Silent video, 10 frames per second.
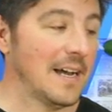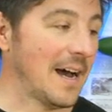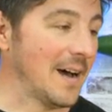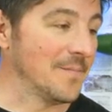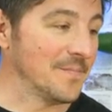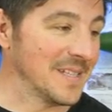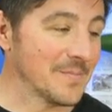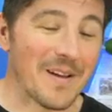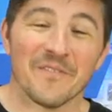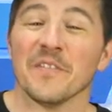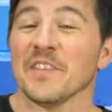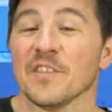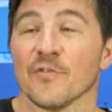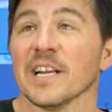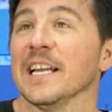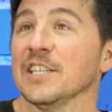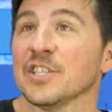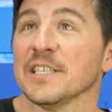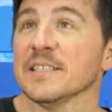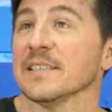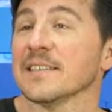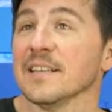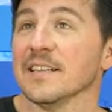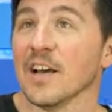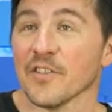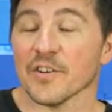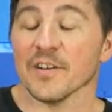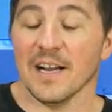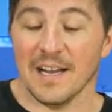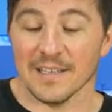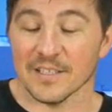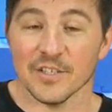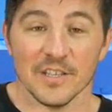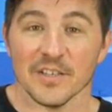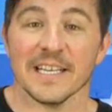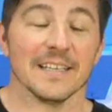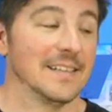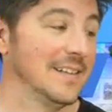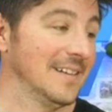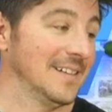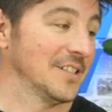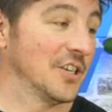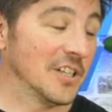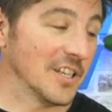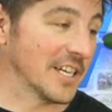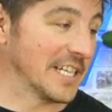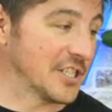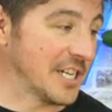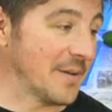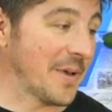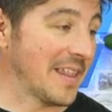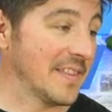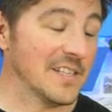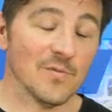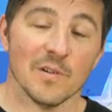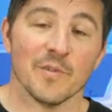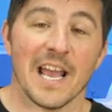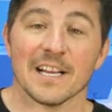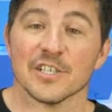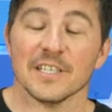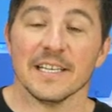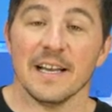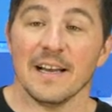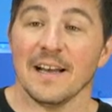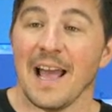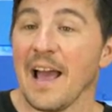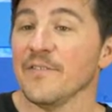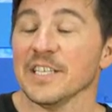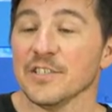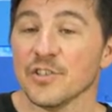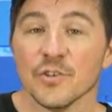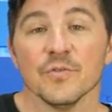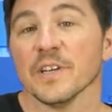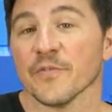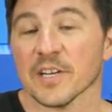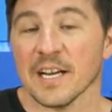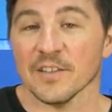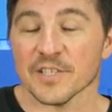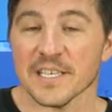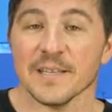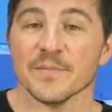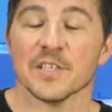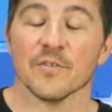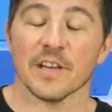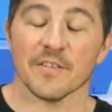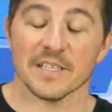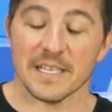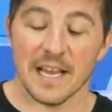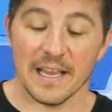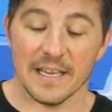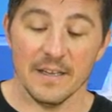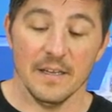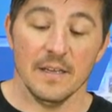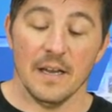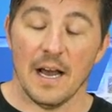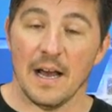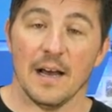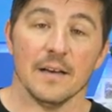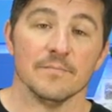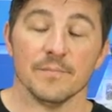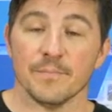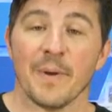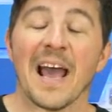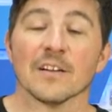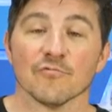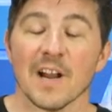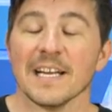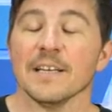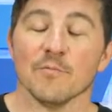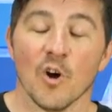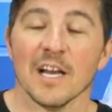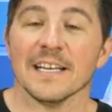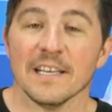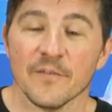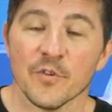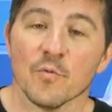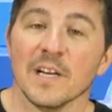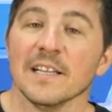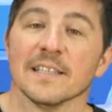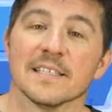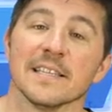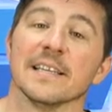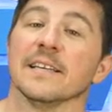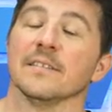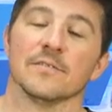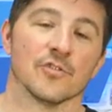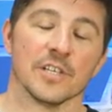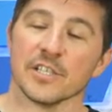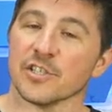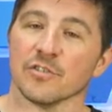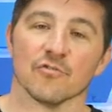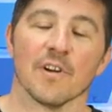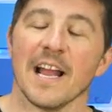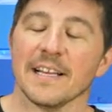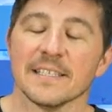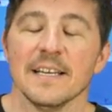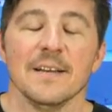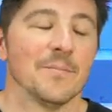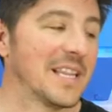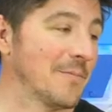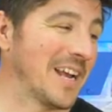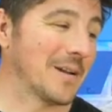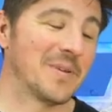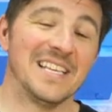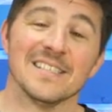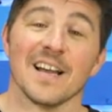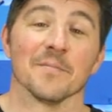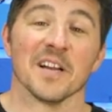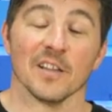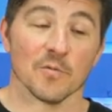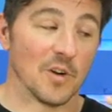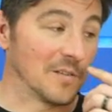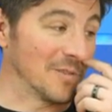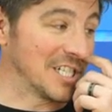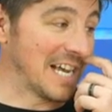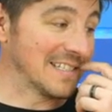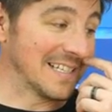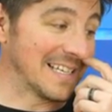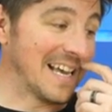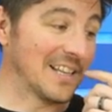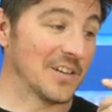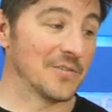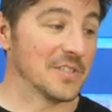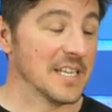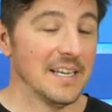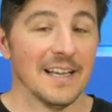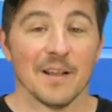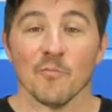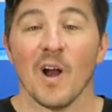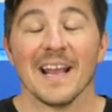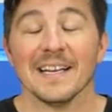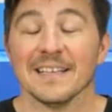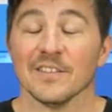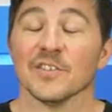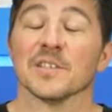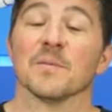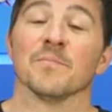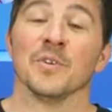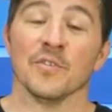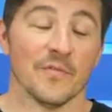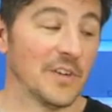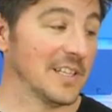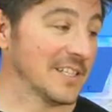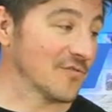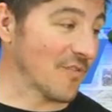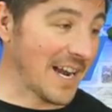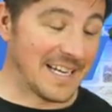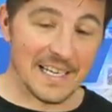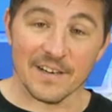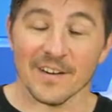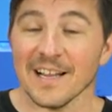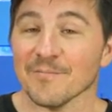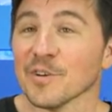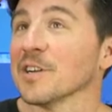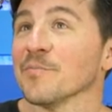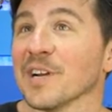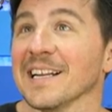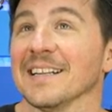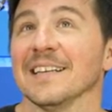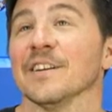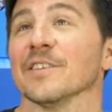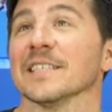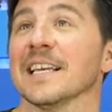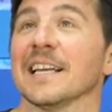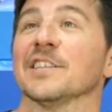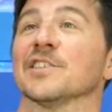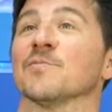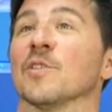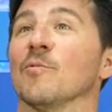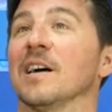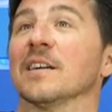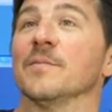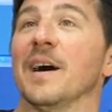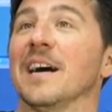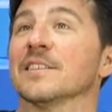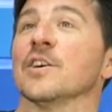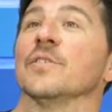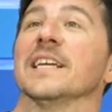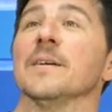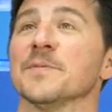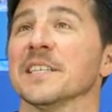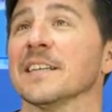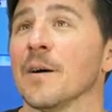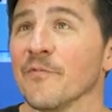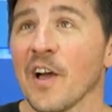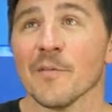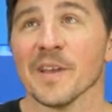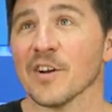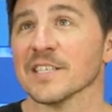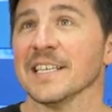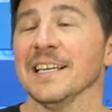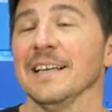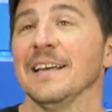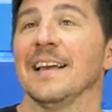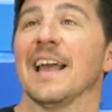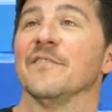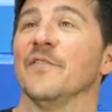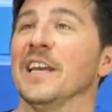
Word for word: Um, it's about 53 inches. It's another uh, good looking good looking ship and this one we actually uh, have in two different color schemes. So there is a uh, battle ready one, if you will. It's in the traditional grays, but then we got a peacetime color one, which has like yellows and white. it looks beautiful. It's right here, and we're gonna bring it in here in a second. Just want to welcome uh, Tony Gibson, come fly with me, RC, and